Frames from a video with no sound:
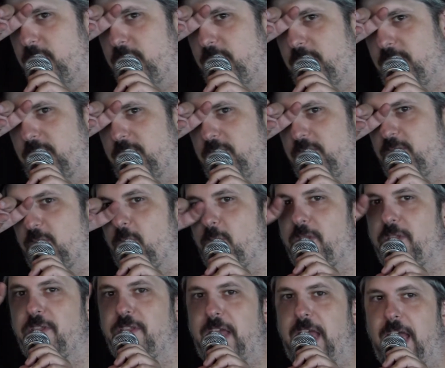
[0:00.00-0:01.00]
So
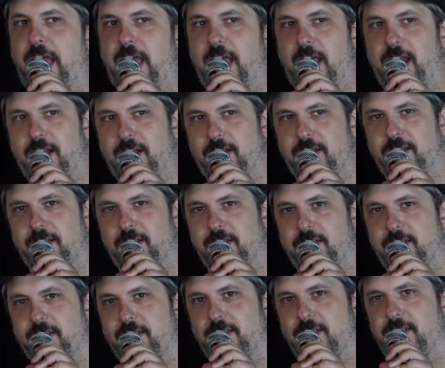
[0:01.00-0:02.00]
then
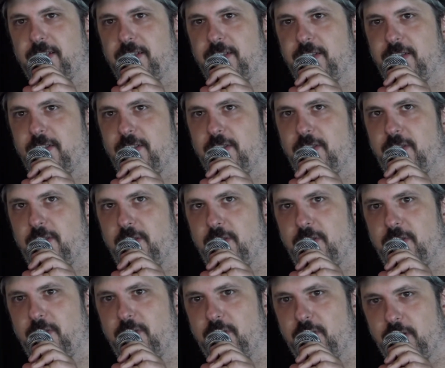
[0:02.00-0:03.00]

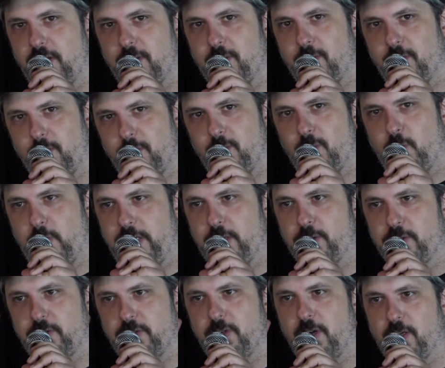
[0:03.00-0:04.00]
the wheels
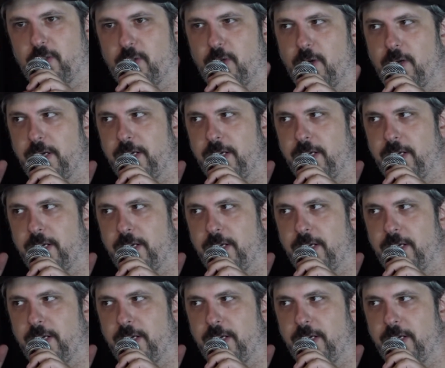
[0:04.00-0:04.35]
start turning.